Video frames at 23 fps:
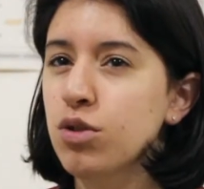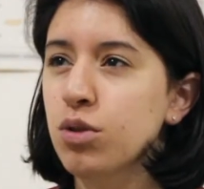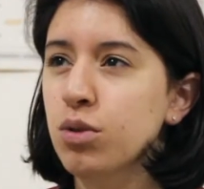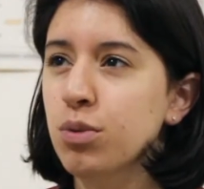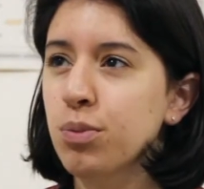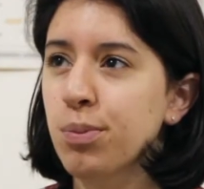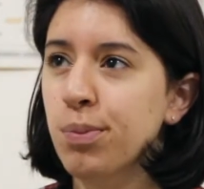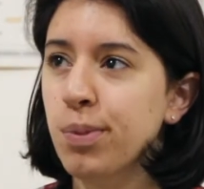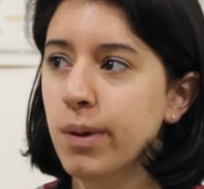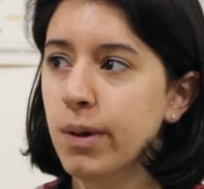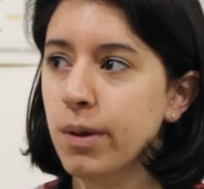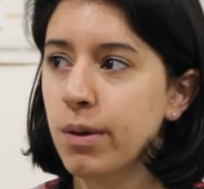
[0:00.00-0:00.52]
to do
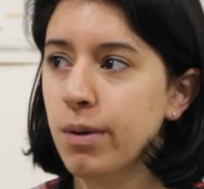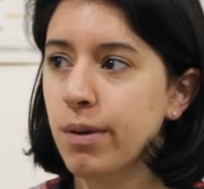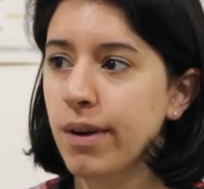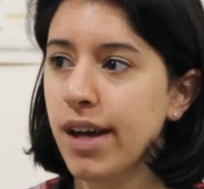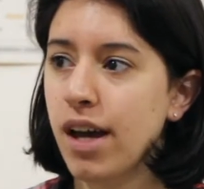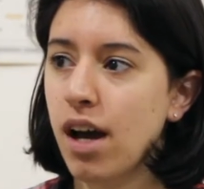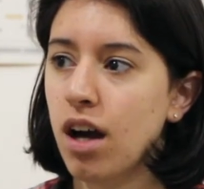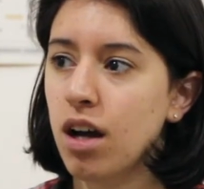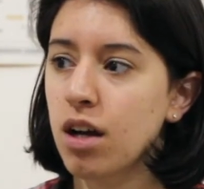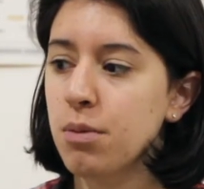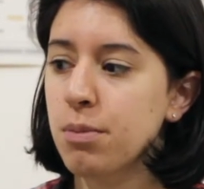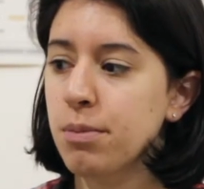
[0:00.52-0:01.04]

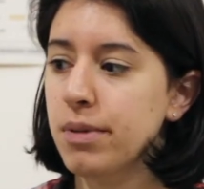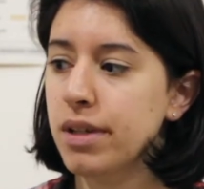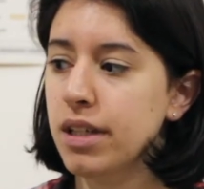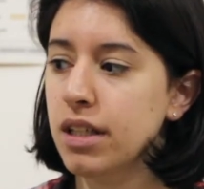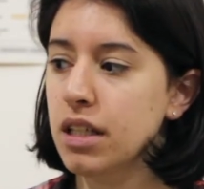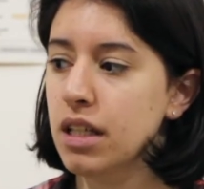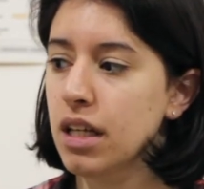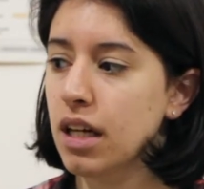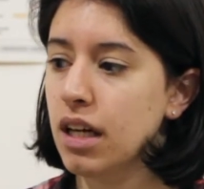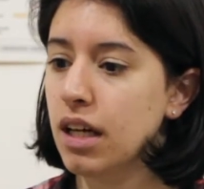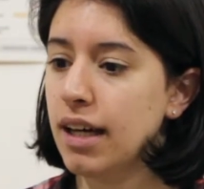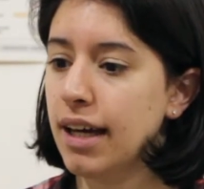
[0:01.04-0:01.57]
Birthright
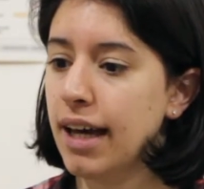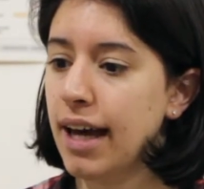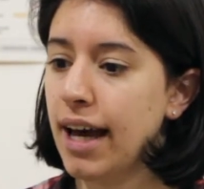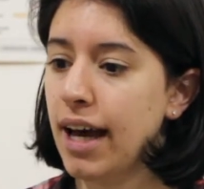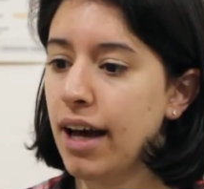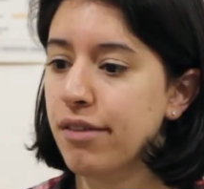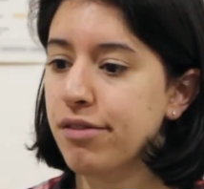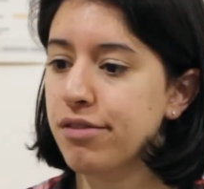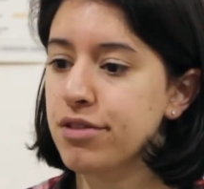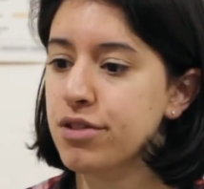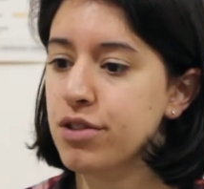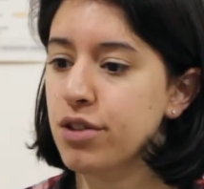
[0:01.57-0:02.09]
Armenia
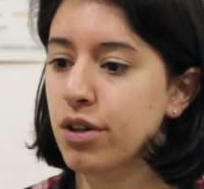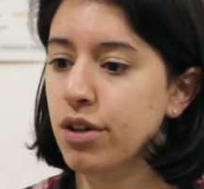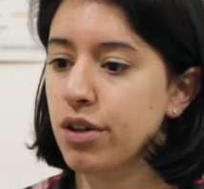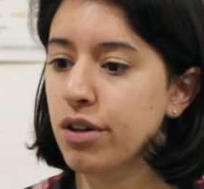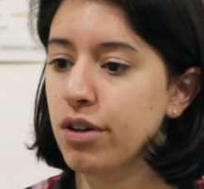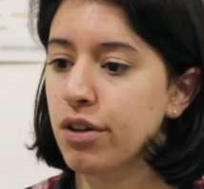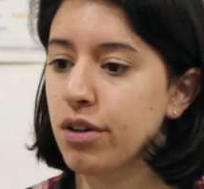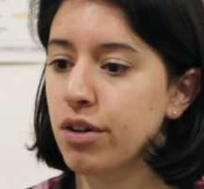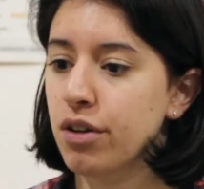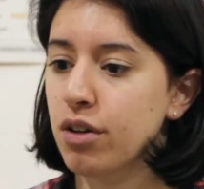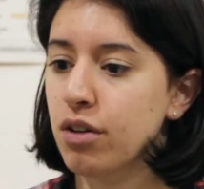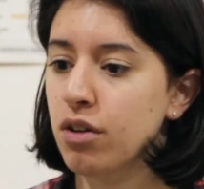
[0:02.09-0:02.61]

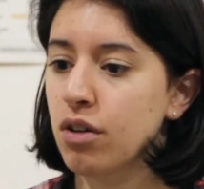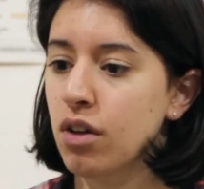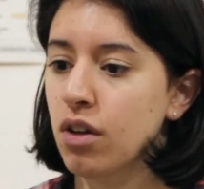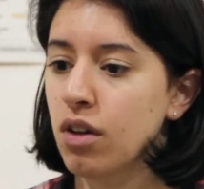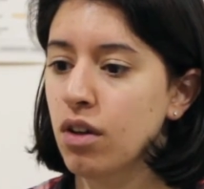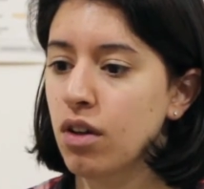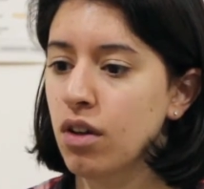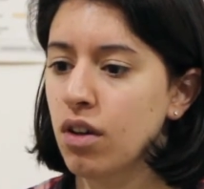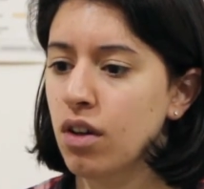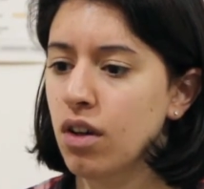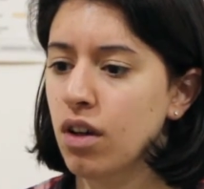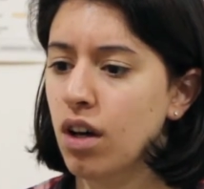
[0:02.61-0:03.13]

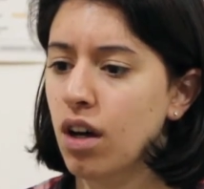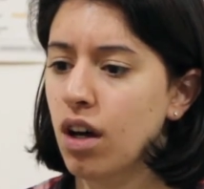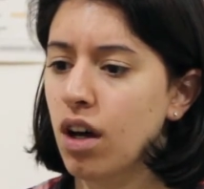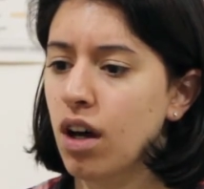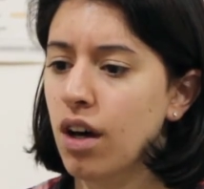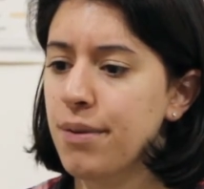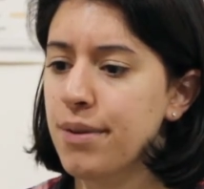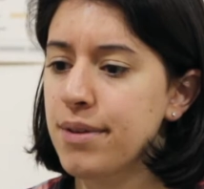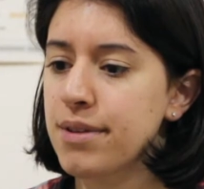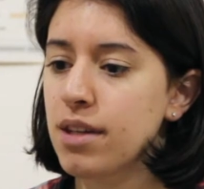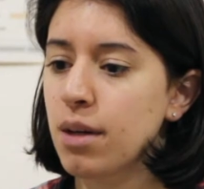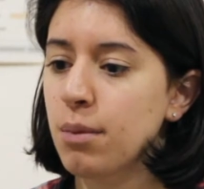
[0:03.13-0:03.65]
after
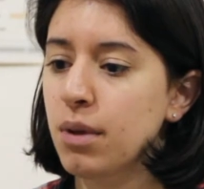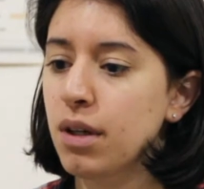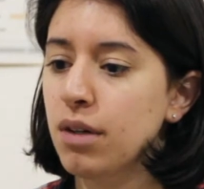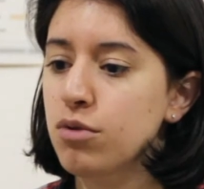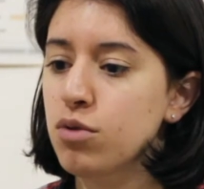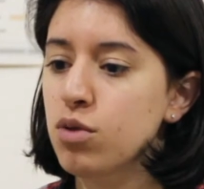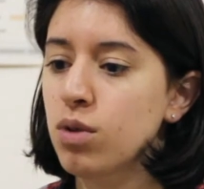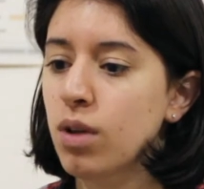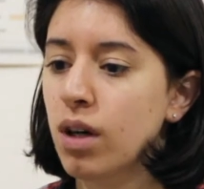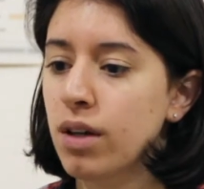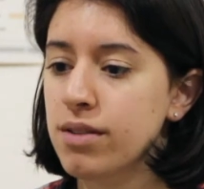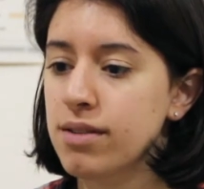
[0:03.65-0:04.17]
uh, the summer
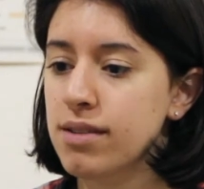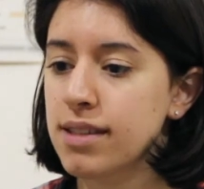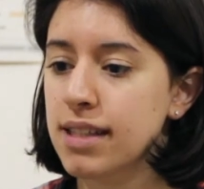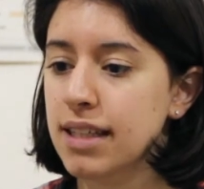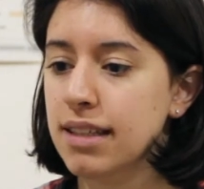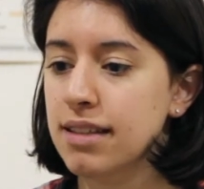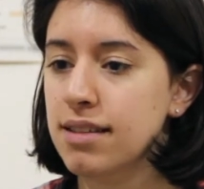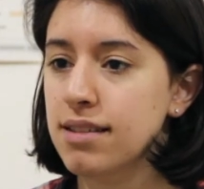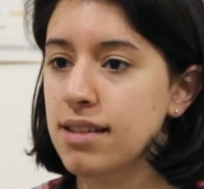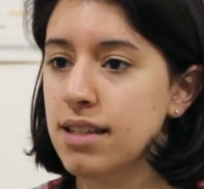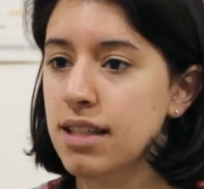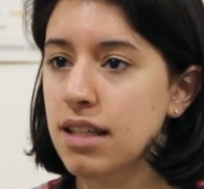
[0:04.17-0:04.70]
of
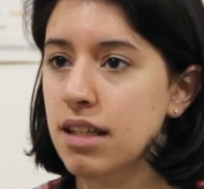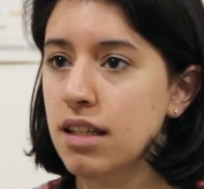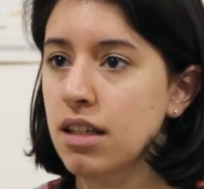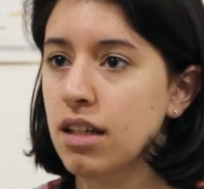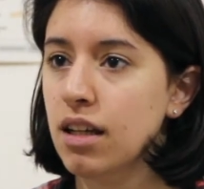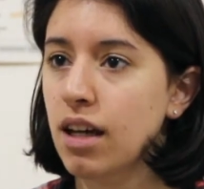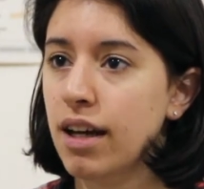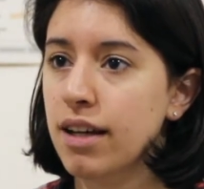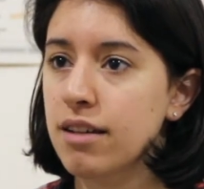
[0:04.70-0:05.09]
2016.